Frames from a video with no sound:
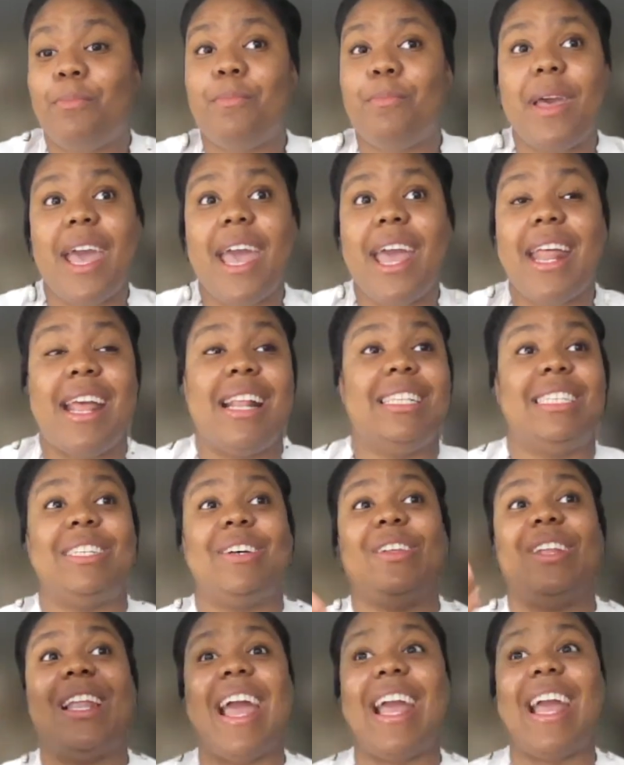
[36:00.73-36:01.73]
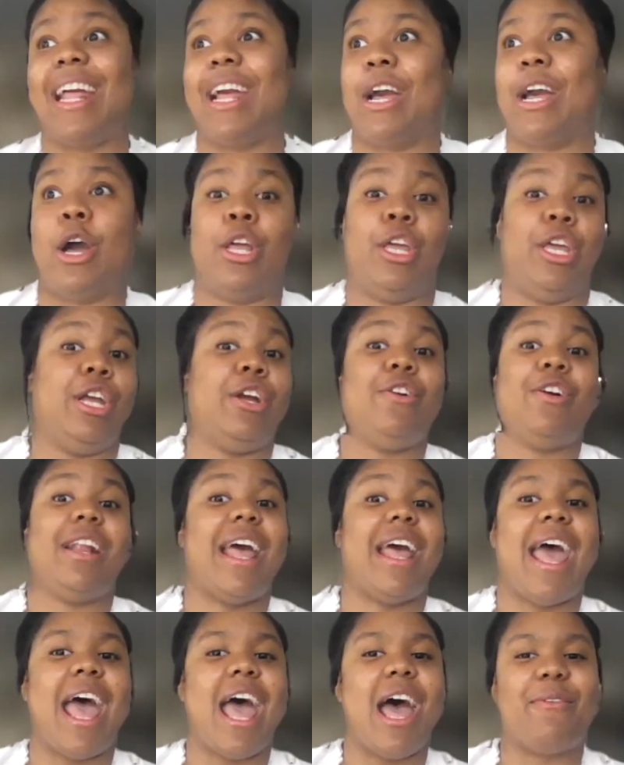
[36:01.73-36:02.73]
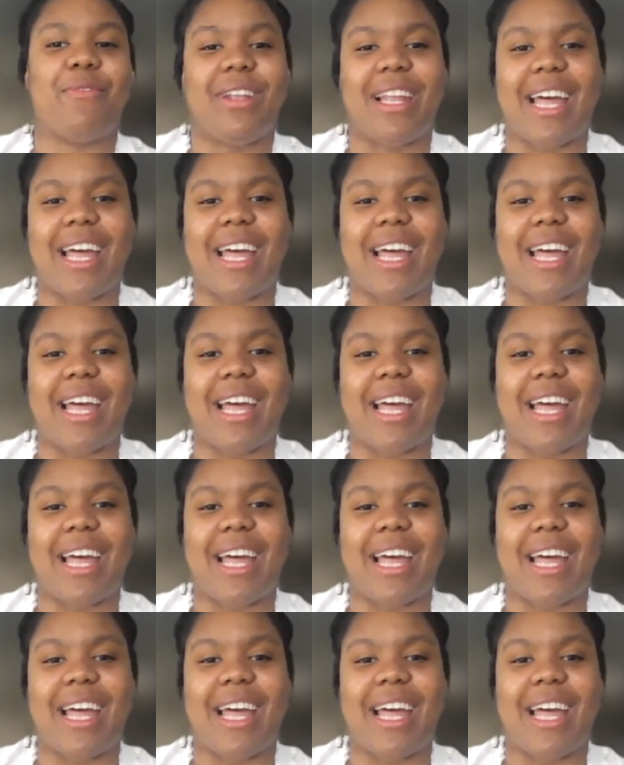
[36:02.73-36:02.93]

bit until like a year and a half